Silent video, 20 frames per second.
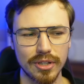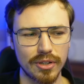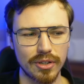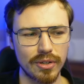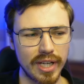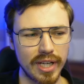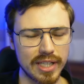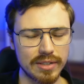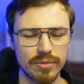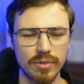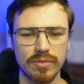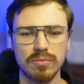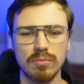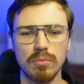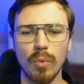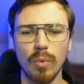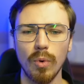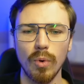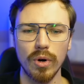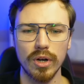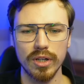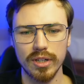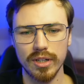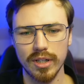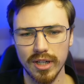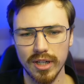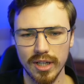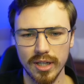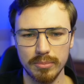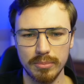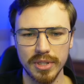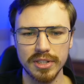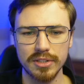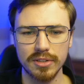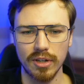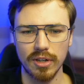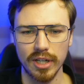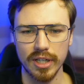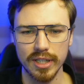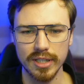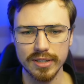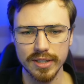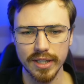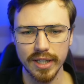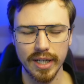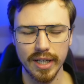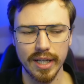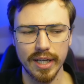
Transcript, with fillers: connect with more uh, Bitcoiners.